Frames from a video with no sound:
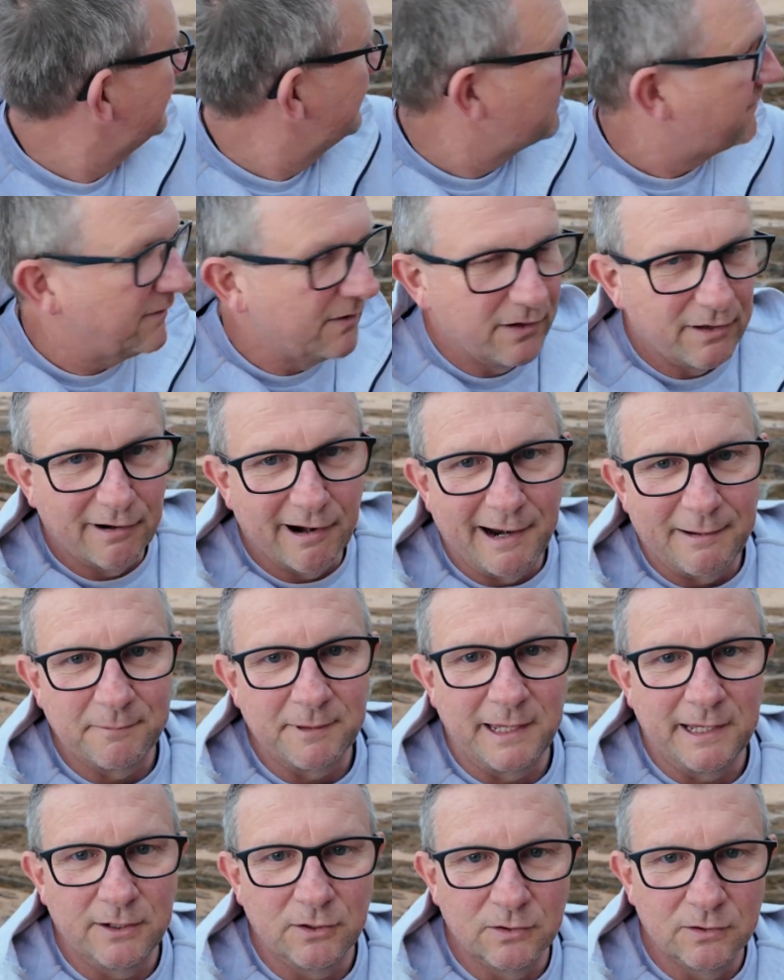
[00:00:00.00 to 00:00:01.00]
further up the
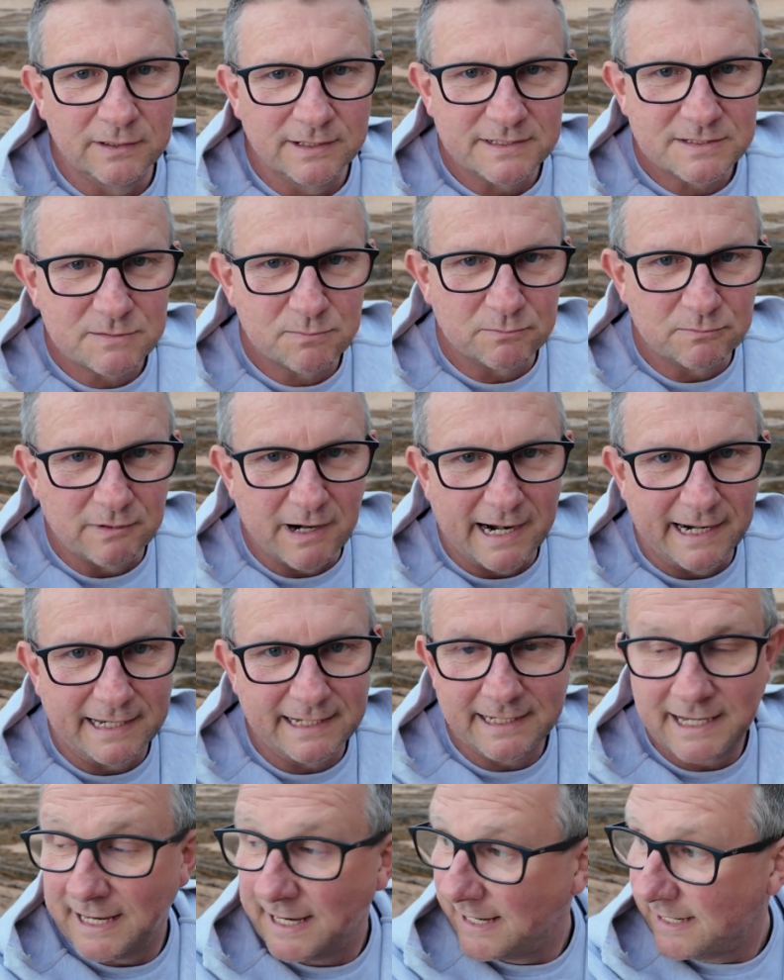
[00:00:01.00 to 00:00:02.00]
hill, and it's
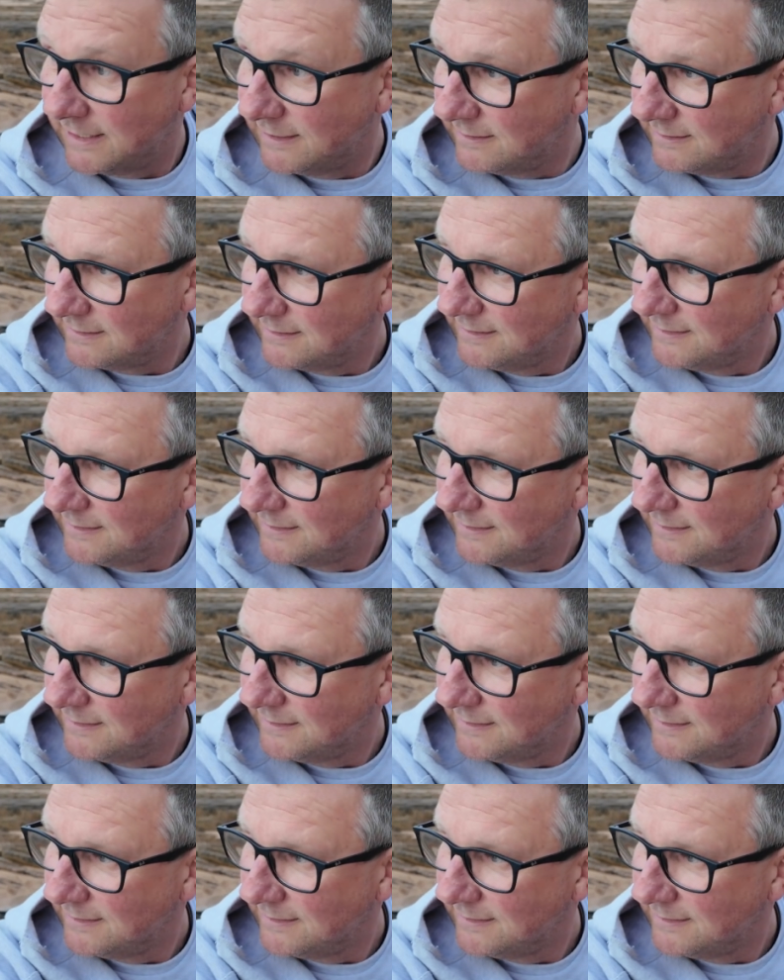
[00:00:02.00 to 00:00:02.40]
running down